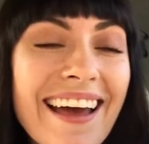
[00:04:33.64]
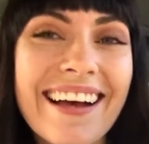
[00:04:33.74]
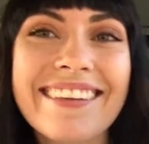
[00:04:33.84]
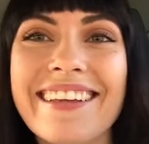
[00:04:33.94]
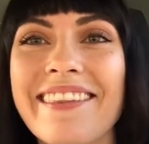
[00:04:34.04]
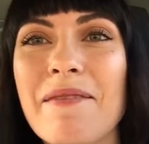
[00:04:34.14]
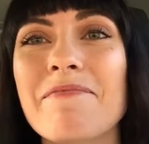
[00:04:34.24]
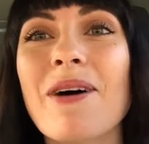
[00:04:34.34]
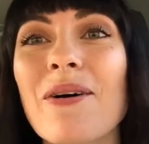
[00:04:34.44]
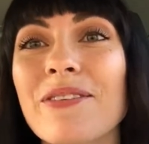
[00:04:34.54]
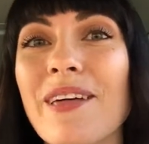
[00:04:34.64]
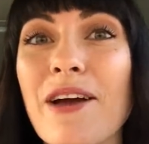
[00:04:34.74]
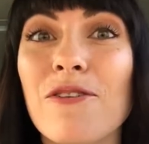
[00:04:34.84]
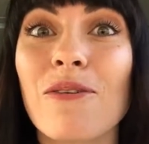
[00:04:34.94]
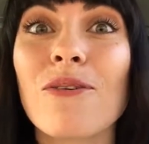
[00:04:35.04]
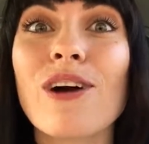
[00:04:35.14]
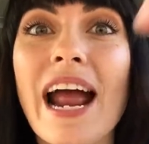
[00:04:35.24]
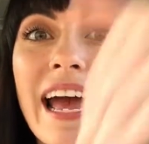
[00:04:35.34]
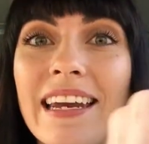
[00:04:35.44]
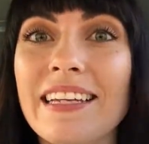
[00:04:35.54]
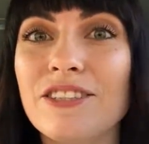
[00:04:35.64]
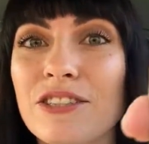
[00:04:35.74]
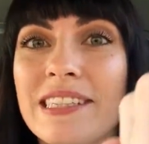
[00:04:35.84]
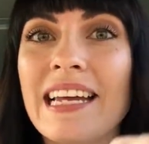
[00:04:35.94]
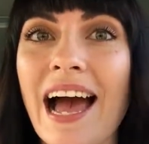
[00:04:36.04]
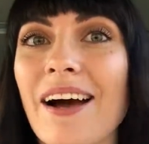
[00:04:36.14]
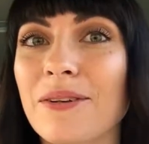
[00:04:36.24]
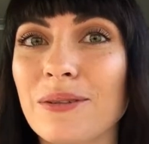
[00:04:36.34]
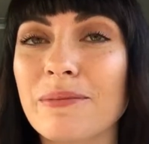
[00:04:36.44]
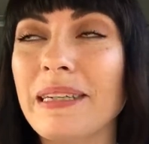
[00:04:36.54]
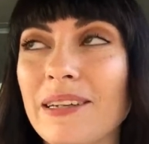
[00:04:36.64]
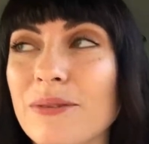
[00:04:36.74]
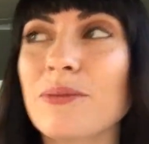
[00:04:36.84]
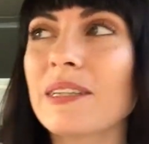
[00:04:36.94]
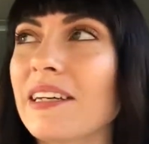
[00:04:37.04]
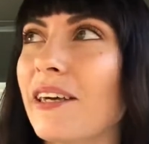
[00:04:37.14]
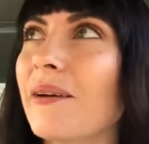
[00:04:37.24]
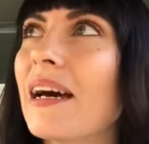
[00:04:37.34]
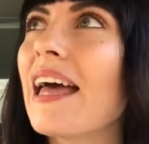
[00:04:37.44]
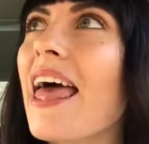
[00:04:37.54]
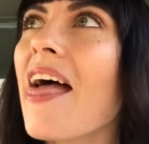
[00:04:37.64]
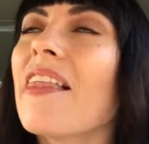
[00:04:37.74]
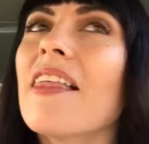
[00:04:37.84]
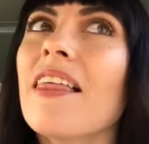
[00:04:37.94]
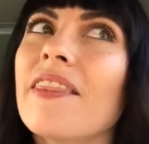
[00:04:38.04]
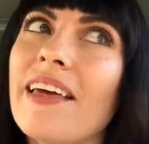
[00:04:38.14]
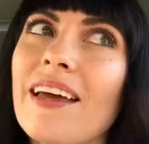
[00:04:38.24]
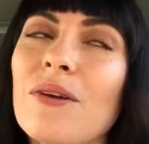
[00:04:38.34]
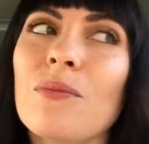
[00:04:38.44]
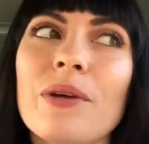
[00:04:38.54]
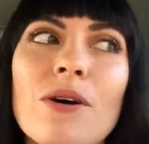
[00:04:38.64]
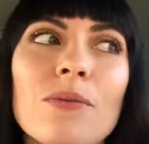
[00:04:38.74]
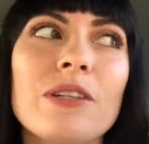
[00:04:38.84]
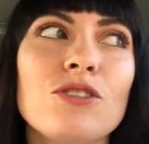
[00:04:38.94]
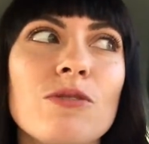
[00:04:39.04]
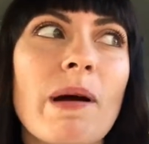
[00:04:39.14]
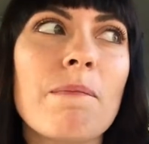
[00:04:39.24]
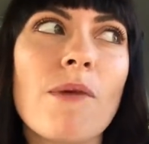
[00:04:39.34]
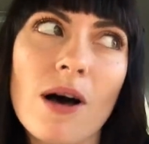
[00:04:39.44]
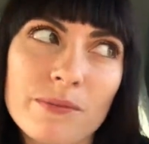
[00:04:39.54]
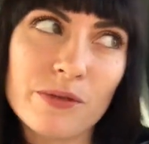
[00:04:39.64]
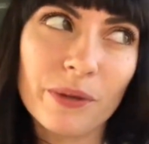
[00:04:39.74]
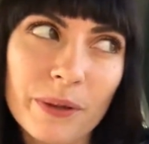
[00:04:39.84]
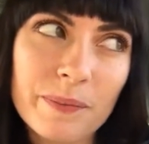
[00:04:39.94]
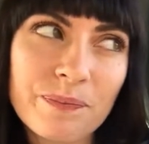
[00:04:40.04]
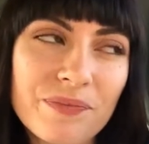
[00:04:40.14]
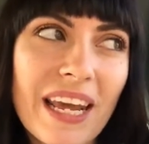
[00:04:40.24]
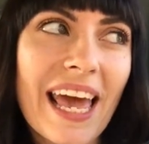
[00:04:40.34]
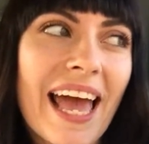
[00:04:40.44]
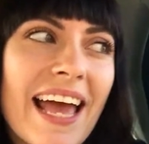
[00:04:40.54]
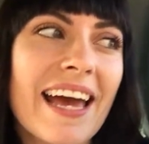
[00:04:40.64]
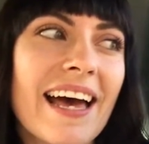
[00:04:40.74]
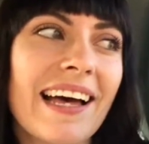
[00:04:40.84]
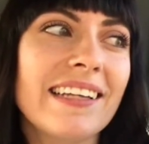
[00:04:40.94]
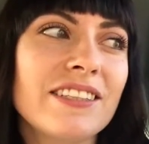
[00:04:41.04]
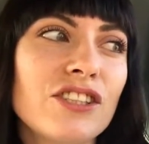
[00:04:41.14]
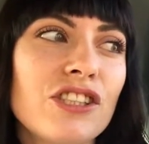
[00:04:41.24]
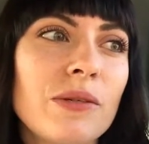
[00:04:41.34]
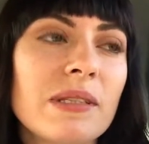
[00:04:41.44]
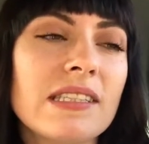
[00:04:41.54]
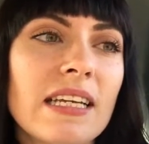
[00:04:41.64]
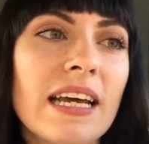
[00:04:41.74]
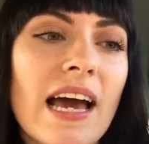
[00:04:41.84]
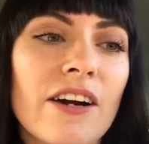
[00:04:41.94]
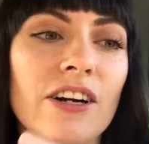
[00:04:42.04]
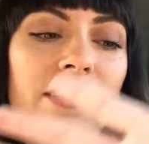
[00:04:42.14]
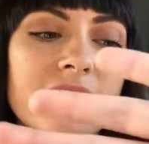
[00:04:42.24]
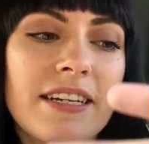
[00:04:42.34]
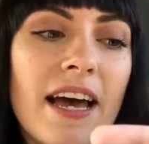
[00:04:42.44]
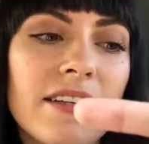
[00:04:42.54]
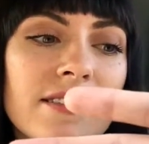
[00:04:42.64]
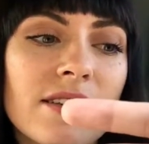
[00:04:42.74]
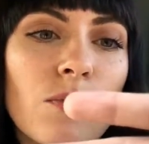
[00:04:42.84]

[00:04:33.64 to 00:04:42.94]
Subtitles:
and then they both ran and just tackled me. It was really cute. Then we all went into my mom's room, and she was sitting at her desk,